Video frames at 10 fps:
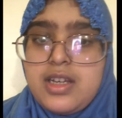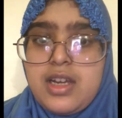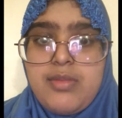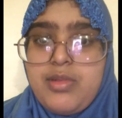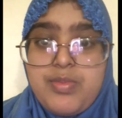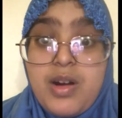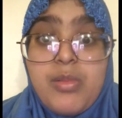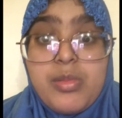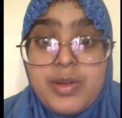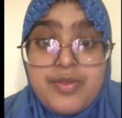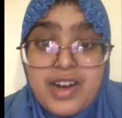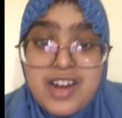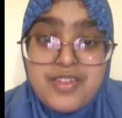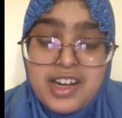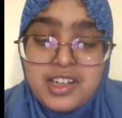I would probably be very,
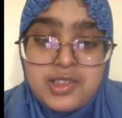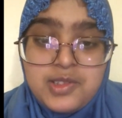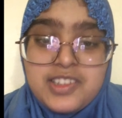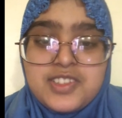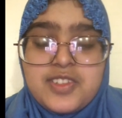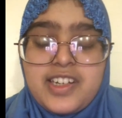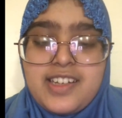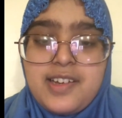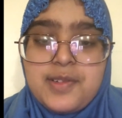very clueless right now.